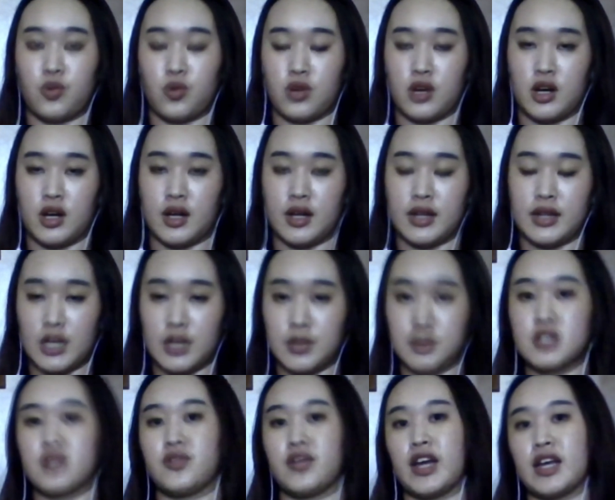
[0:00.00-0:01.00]
uh,
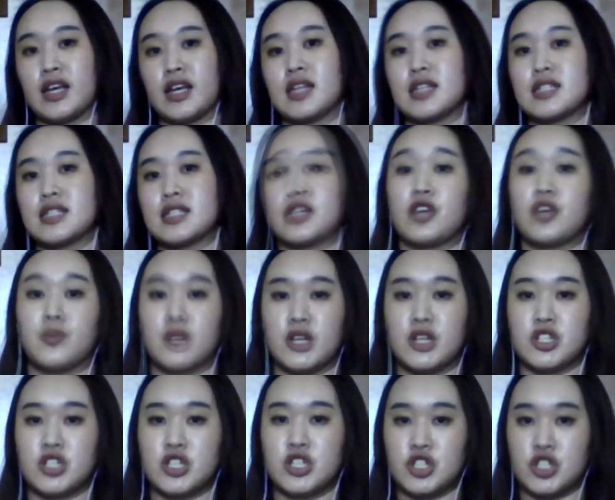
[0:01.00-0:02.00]
doubles rankings, like you
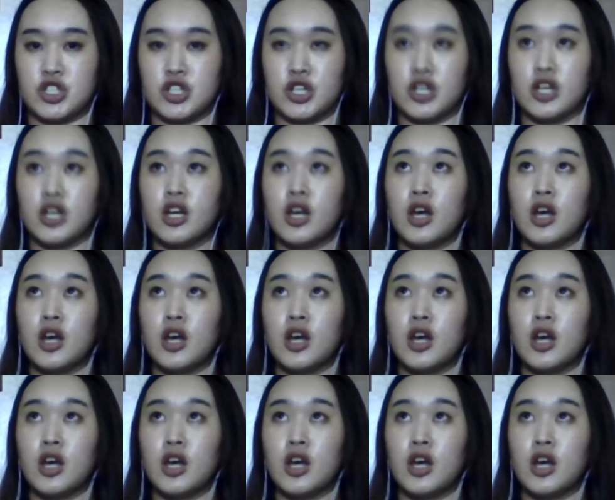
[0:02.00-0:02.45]
mentioned, she